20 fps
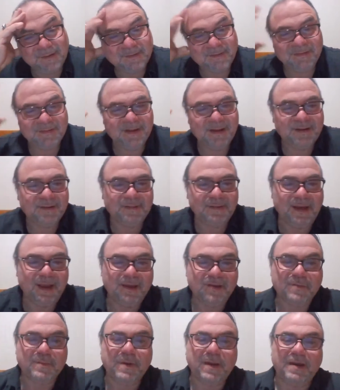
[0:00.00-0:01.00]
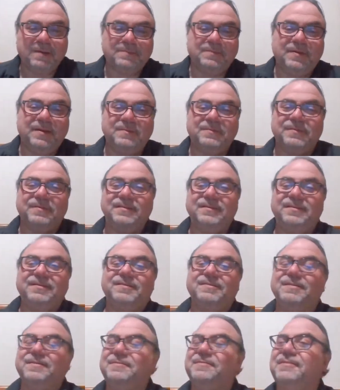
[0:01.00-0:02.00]
I don't H-bomb people, you
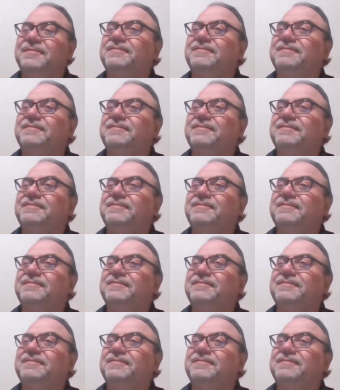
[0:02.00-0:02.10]
know what I